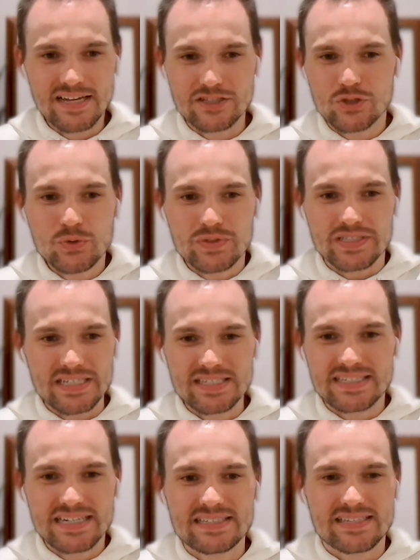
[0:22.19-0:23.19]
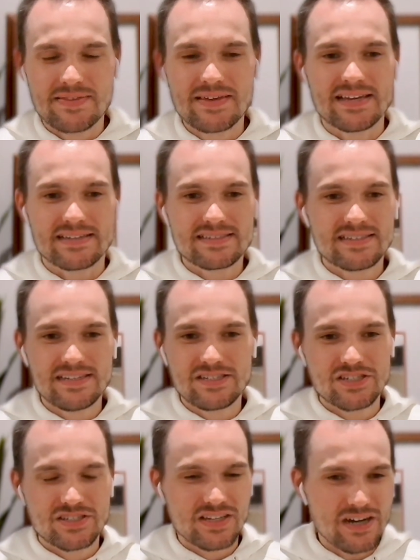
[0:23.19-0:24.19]
not two distinct things.
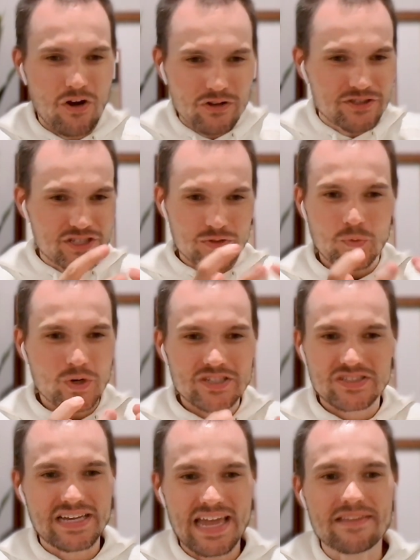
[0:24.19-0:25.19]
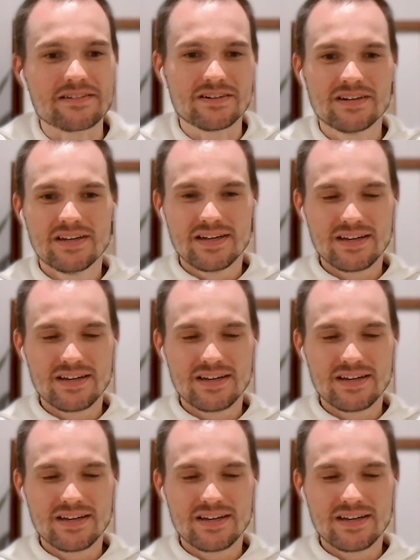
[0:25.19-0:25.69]
It all just works together